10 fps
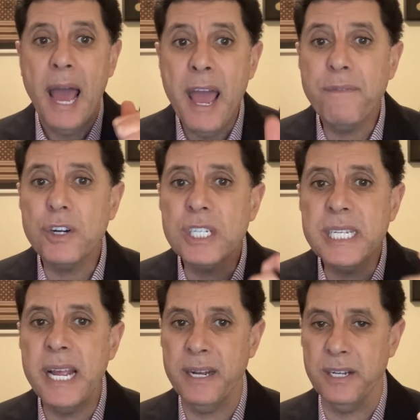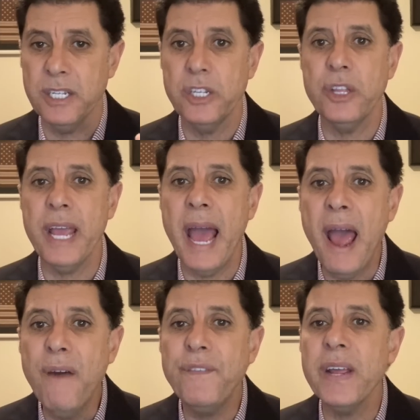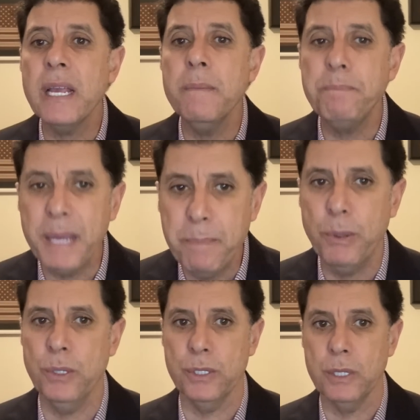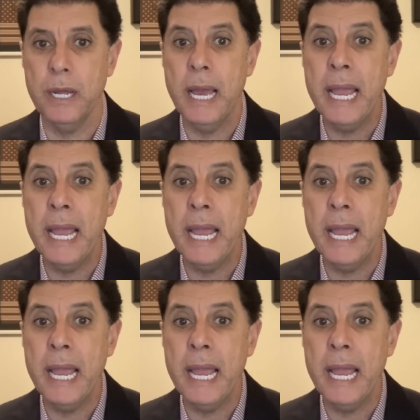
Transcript: "Ever since the African people's